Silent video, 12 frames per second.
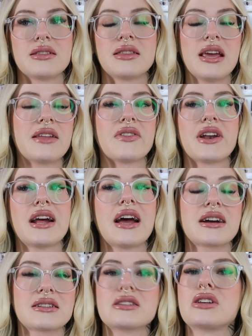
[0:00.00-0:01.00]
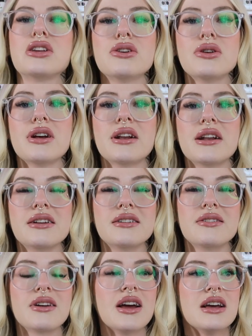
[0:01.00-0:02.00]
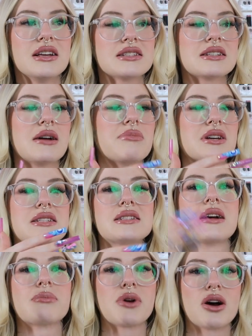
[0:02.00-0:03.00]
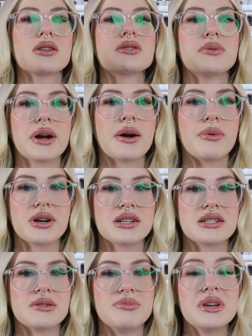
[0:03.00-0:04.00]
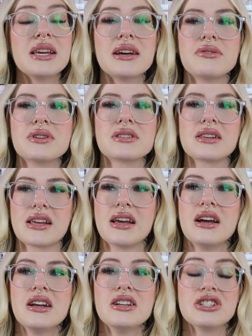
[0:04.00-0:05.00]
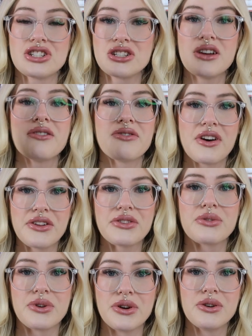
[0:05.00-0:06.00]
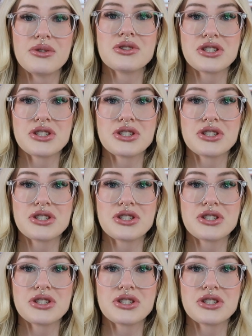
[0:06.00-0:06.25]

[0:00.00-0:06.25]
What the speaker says: thing that I executed and step by step got to where I wanted to be. It was like, shit fell through,